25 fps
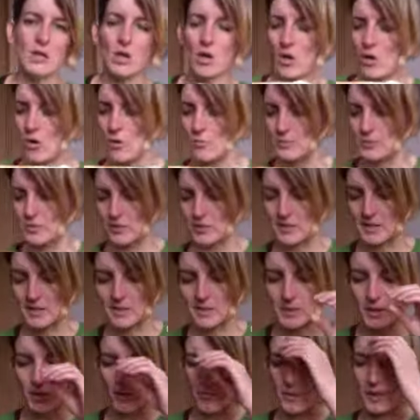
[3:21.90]
Hope so. Let's
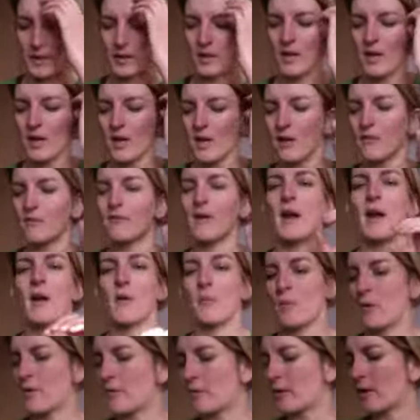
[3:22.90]
be quick. Right,
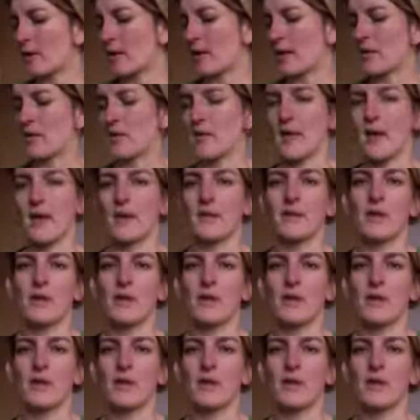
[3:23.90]
what have I got in there?